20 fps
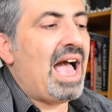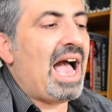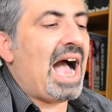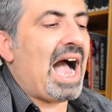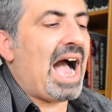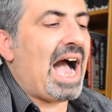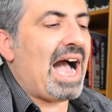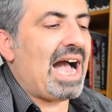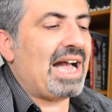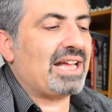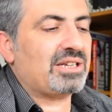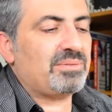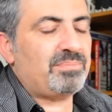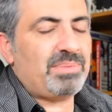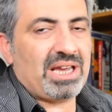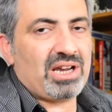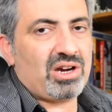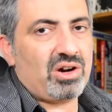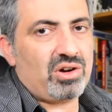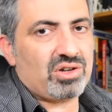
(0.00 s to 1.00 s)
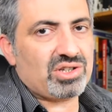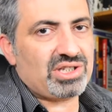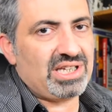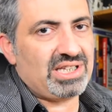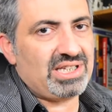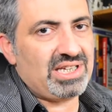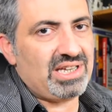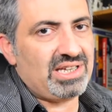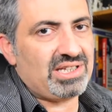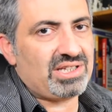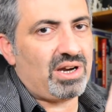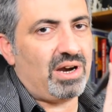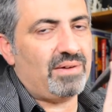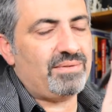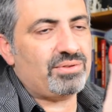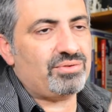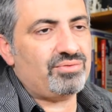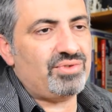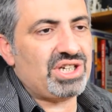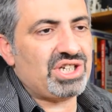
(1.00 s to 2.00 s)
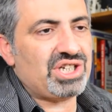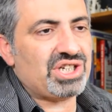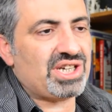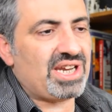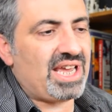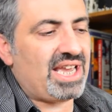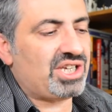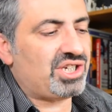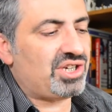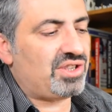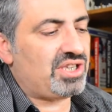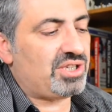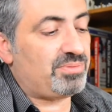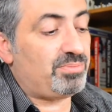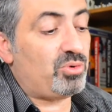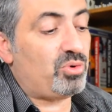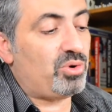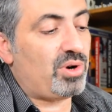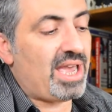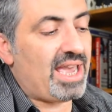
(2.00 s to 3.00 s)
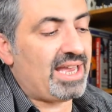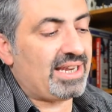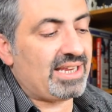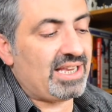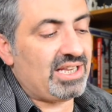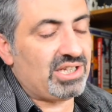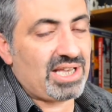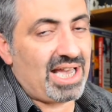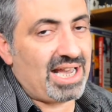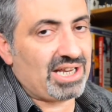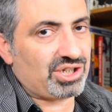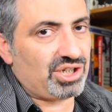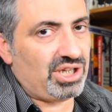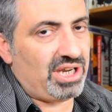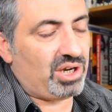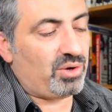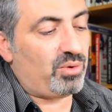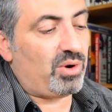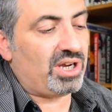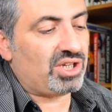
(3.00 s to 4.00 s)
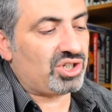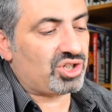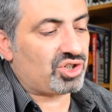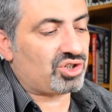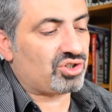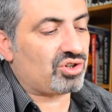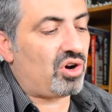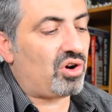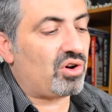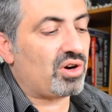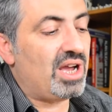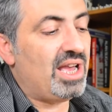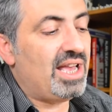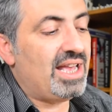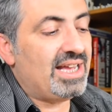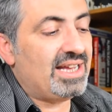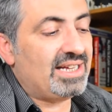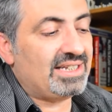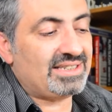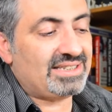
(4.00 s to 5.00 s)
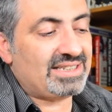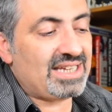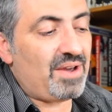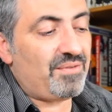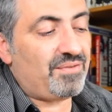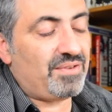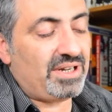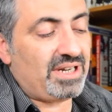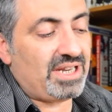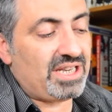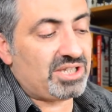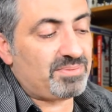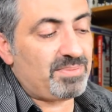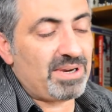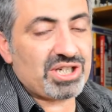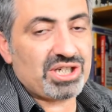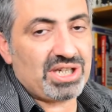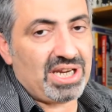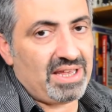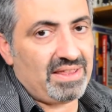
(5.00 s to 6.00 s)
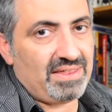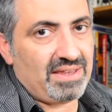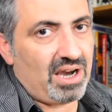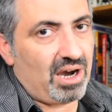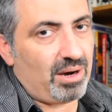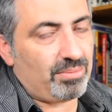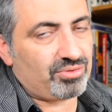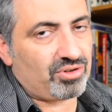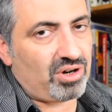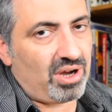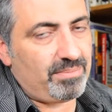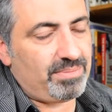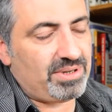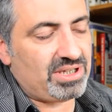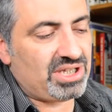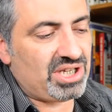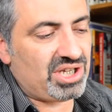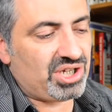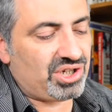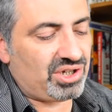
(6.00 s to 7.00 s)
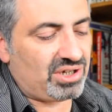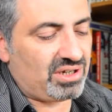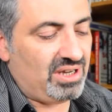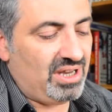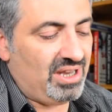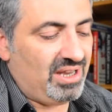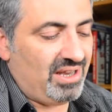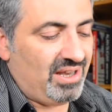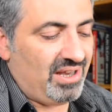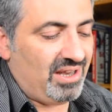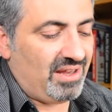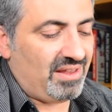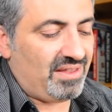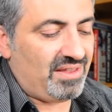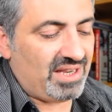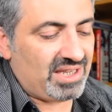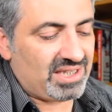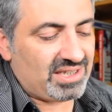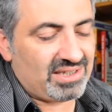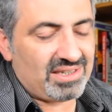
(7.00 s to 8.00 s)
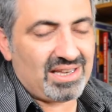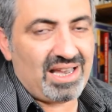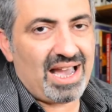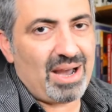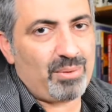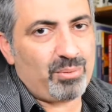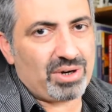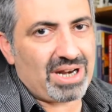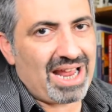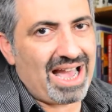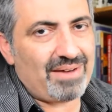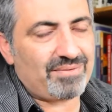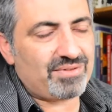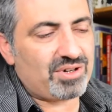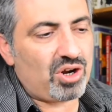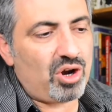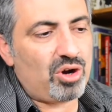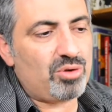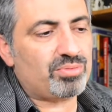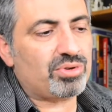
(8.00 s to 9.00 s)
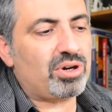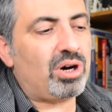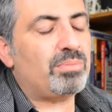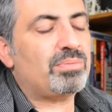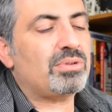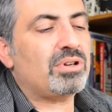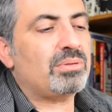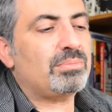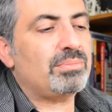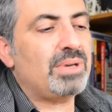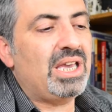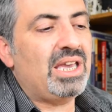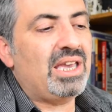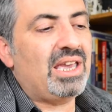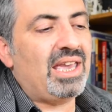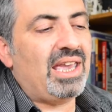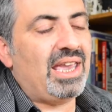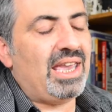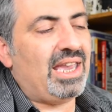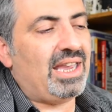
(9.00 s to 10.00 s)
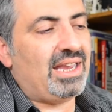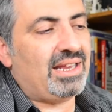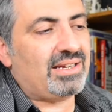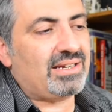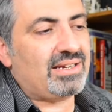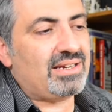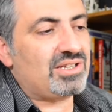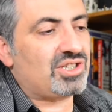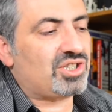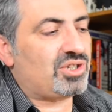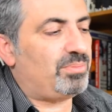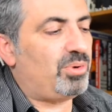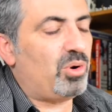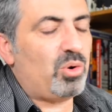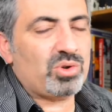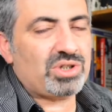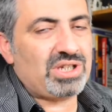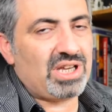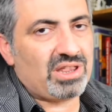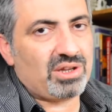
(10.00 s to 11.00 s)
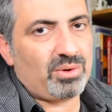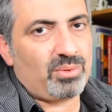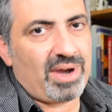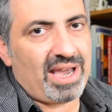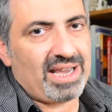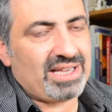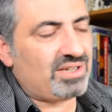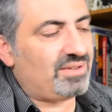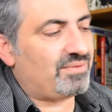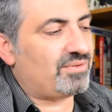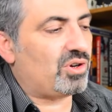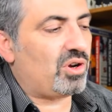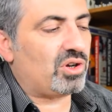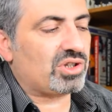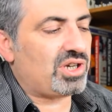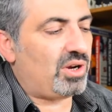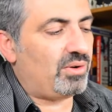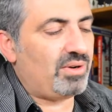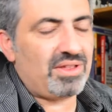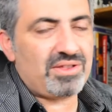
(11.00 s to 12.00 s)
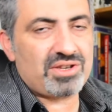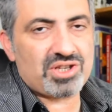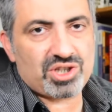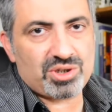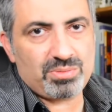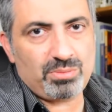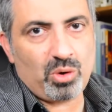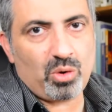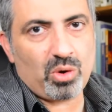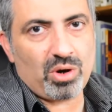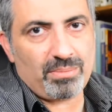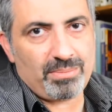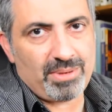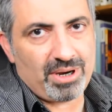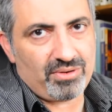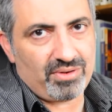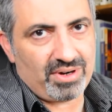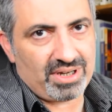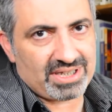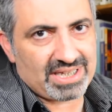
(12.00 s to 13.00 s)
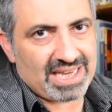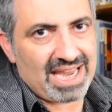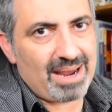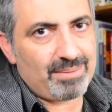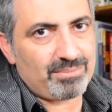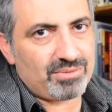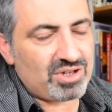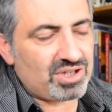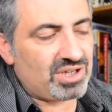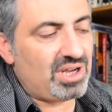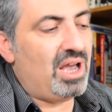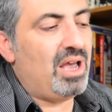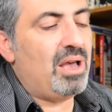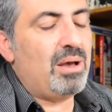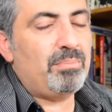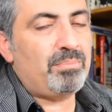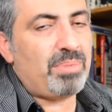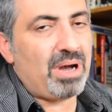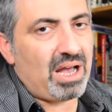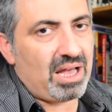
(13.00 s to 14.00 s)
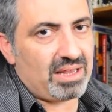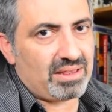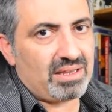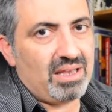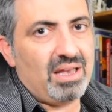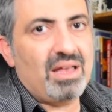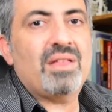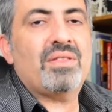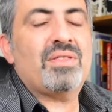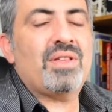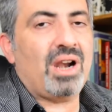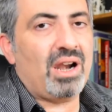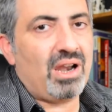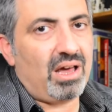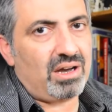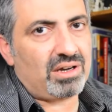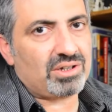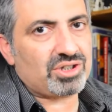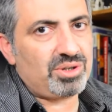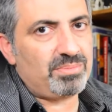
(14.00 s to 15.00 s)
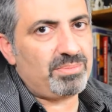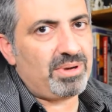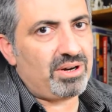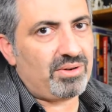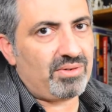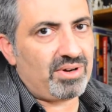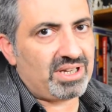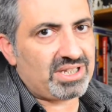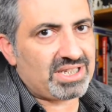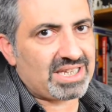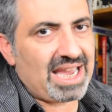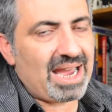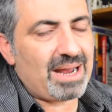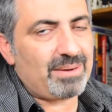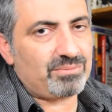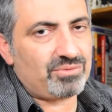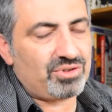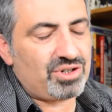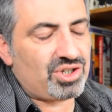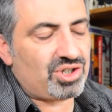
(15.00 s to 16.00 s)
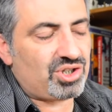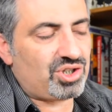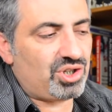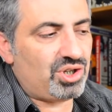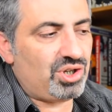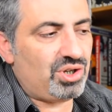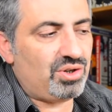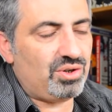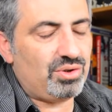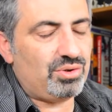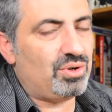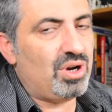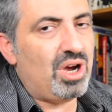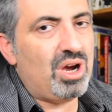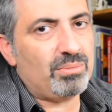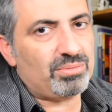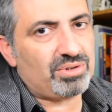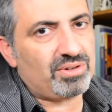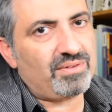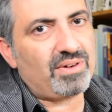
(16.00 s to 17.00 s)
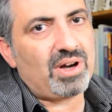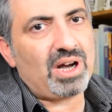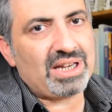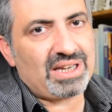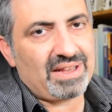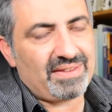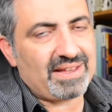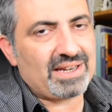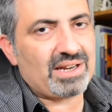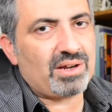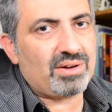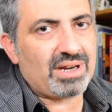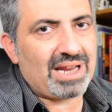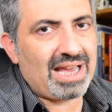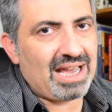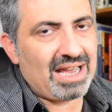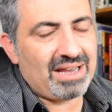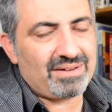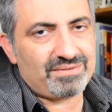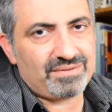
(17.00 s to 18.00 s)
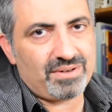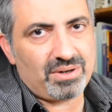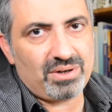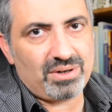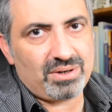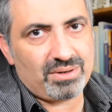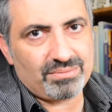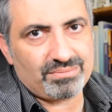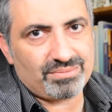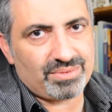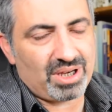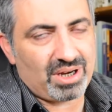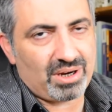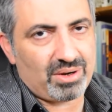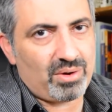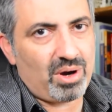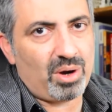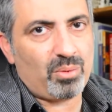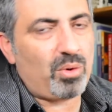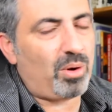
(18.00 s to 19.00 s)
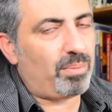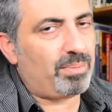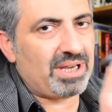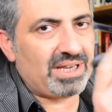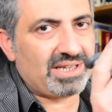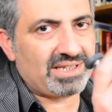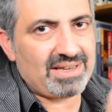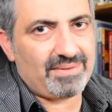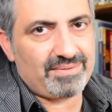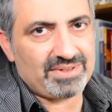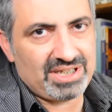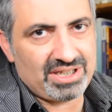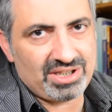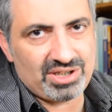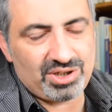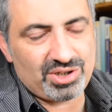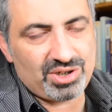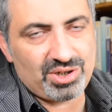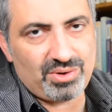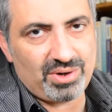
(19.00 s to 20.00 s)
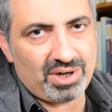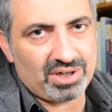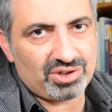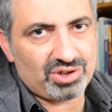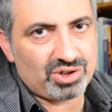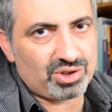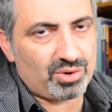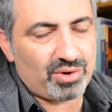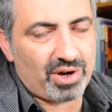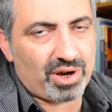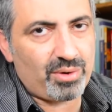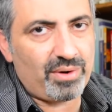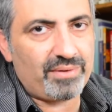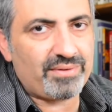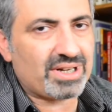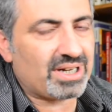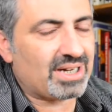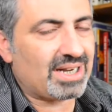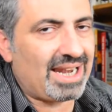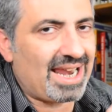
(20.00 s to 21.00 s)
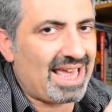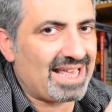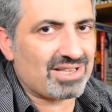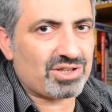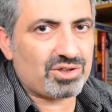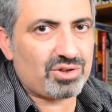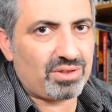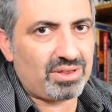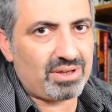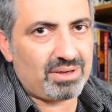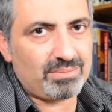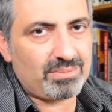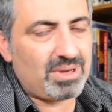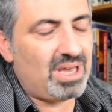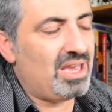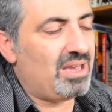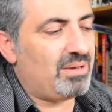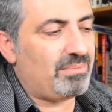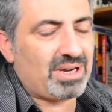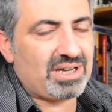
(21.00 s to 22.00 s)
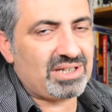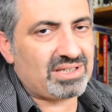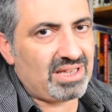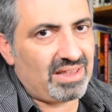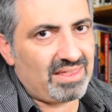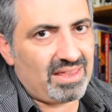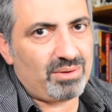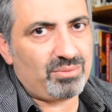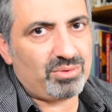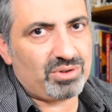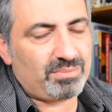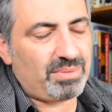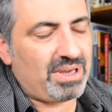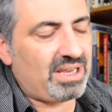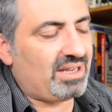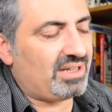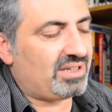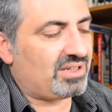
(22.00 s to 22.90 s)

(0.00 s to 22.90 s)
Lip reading: And because it is of a rigid nature, this ball head is actually quite strong. Definitely, especially in the upright position, this would have no problem in supporting the weight of not only the smaller mirrorless cameras but the larger mirrorless cameras too, provided they don't have a whopping 70 to 200 or equivalent lens on them, because then there would be,